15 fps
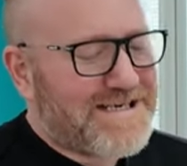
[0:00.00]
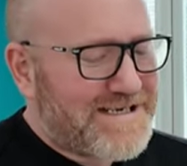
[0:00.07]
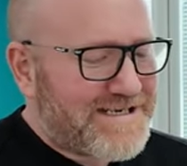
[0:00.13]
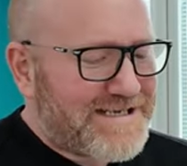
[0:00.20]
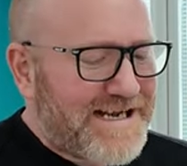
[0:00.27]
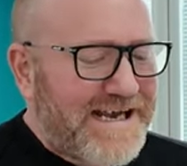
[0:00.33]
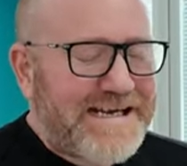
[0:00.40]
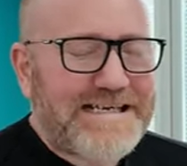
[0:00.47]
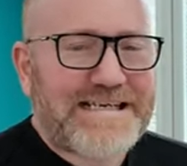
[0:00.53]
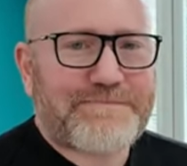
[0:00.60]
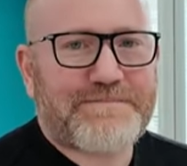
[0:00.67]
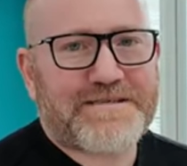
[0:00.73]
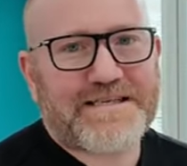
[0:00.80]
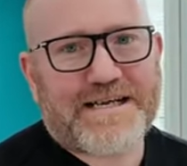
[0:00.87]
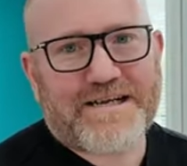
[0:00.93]

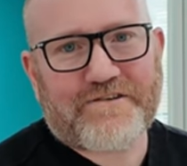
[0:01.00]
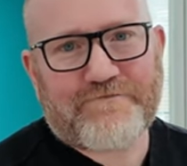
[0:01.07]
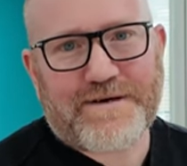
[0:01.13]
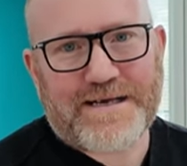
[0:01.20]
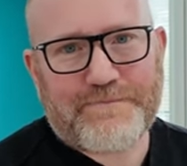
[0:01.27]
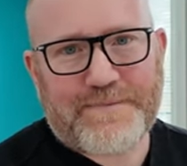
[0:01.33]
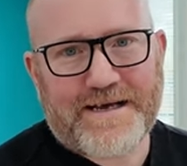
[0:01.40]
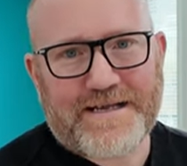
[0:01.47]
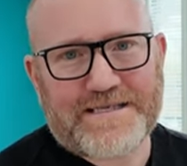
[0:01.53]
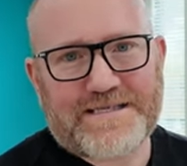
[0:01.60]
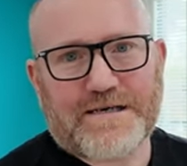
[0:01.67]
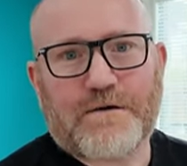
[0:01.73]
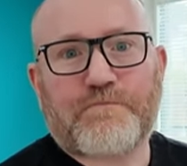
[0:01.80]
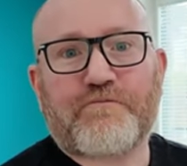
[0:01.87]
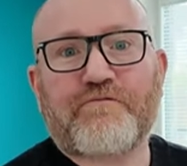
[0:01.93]
90% of my
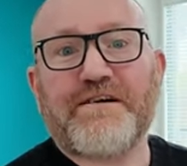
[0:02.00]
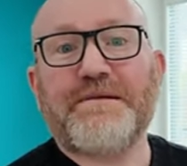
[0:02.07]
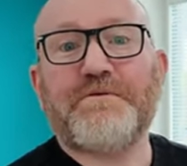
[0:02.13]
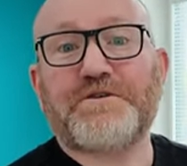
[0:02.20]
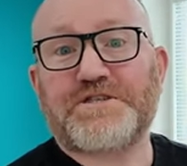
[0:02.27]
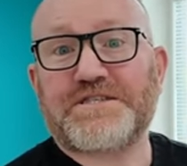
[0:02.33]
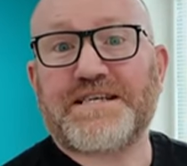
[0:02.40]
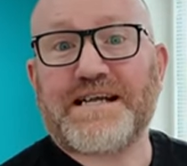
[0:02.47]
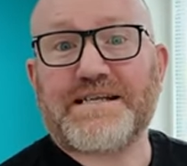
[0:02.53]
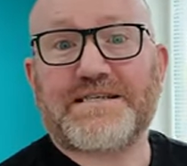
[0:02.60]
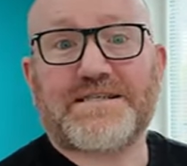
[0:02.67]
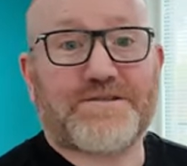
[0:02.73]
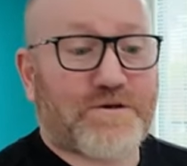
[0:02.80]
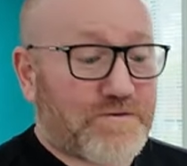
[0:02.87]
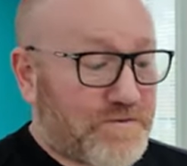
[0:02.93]
beds are pretty much set in
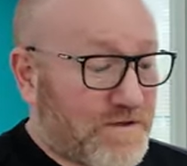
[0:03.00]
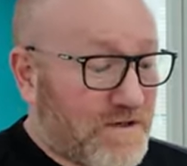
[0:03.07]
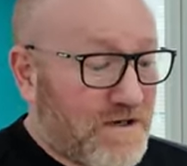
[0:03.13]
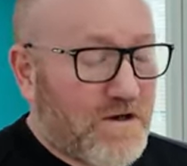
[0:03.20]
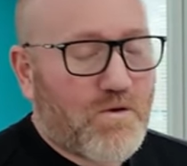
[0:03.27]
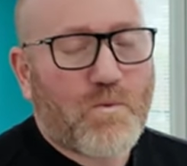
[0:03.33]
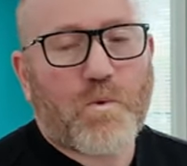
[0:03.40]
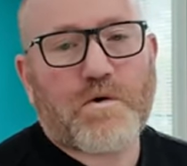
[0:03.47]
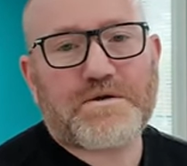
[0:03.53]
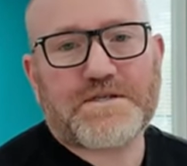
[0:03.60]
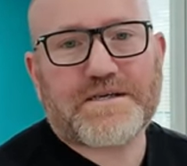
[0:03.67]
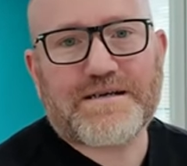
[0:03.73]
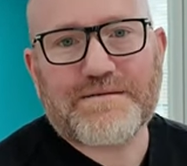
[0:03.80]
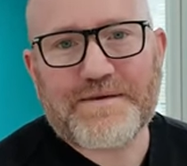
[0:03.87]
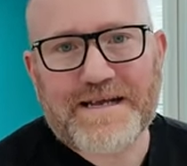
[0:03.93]
stone
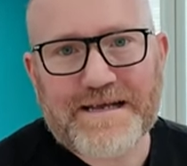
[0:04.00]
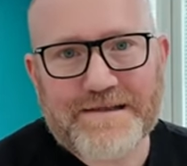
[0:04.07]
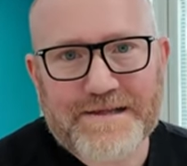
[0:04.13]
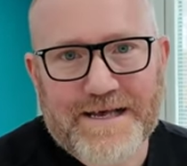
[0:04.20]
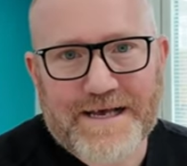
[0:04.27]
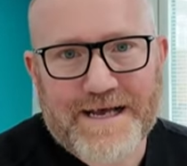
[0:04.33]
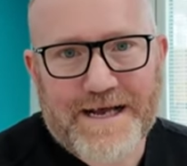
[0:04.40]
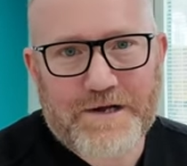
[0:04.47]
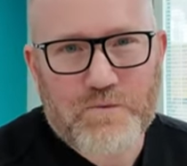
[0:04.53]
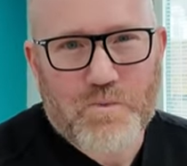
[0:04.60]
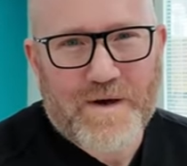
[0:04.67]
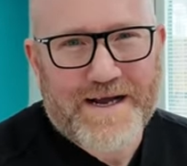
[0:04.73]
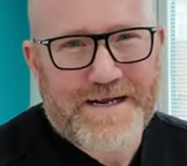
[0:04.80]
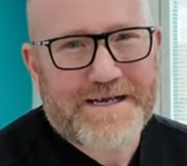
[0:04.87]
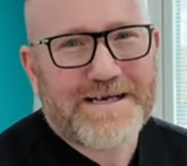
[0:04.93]
what's going to be in there and
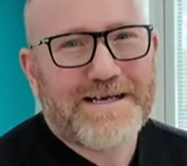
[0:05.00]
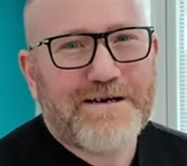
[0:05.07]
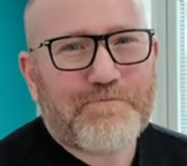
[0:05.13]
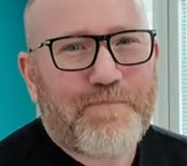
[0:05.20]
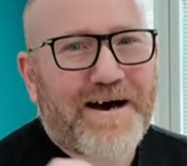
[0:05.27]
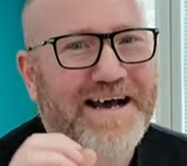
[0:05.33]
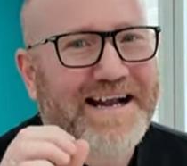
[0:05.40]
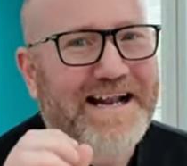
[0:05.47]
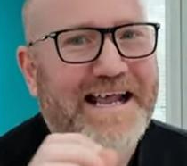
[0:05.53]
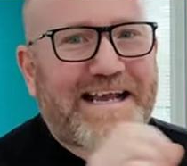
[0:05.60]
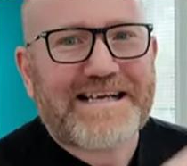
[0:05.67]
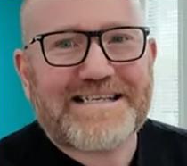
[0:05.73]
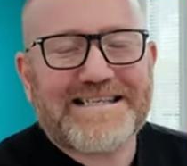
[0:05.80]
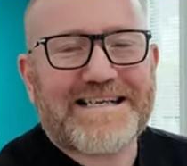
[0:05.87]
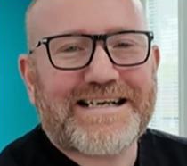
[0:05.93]
when. But I
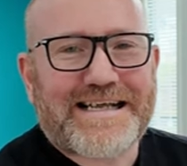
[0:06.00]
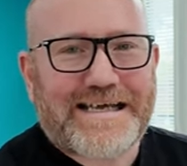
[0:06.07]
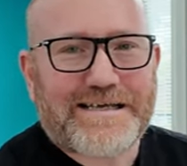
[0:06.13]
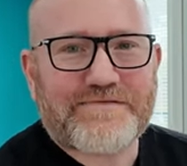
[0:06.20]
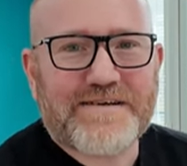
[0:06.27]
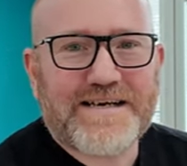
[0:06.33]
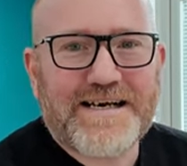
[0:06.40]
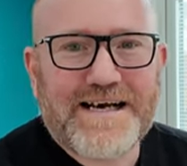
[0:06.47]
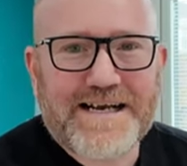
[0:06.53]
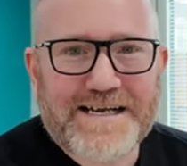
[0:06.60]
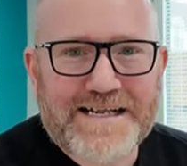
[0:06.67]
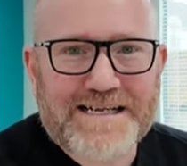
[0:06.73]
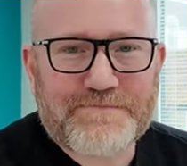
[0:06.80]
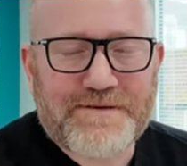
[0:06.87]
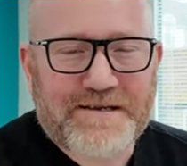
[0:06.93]
like to leave a
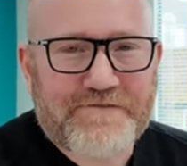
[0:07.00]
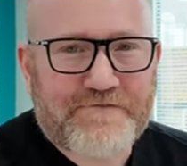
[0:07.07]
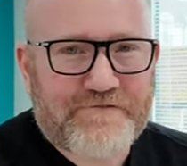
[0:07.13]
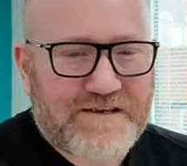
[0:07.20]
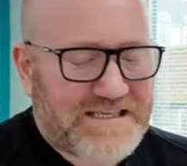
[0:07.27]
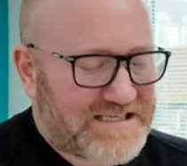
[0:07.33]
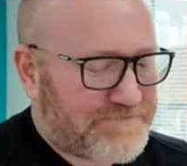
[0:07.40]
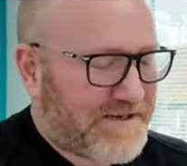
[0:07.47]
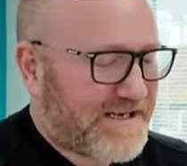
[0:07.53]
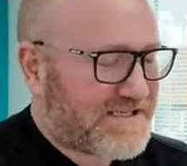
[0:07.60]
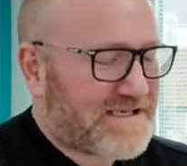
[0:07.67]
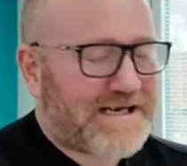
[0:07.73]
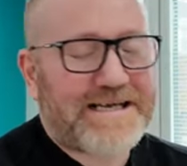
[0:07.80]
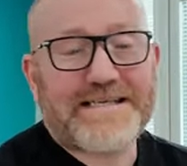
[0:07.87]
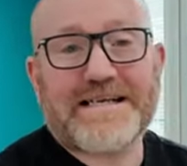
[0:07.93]
little bit of free
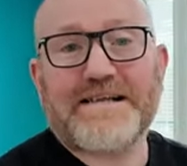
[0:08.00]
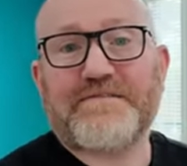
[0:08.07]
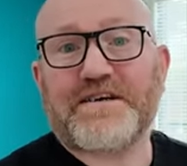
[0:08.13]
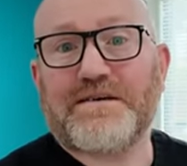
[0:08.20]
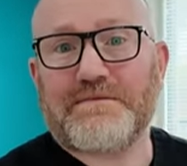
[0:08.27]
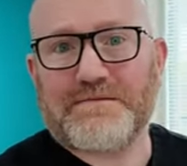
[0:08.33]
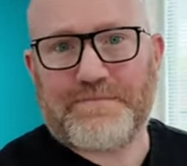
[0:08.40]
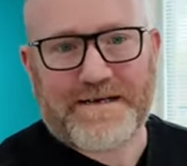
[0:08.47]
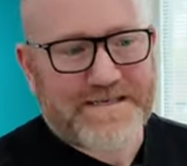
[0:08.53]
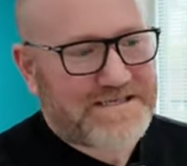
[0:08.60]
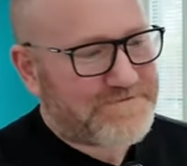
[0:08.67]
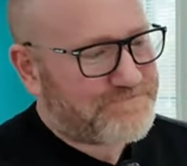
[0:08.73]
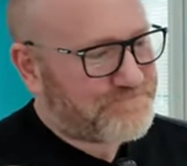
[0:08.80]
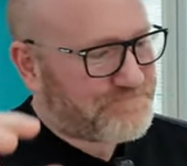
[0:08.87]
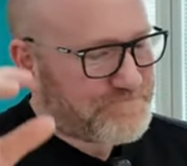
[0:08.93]
space. I like to leave a couple of
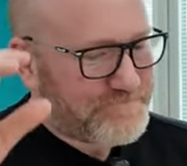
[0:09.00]
beds.